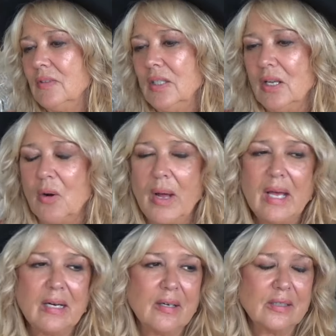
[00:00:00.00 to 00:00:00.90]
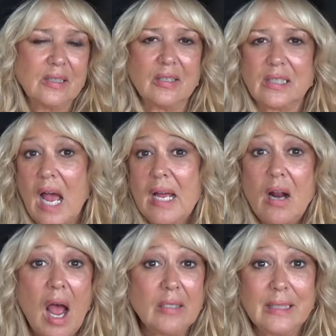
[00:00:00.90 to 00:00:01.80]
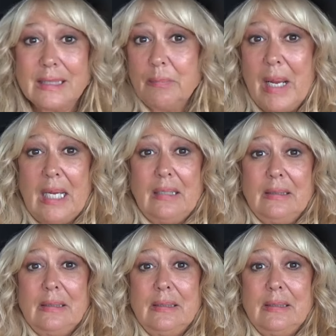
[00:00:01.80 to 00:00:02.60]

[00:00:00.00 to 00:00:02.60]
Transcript: you know, editors and all. I, it's me.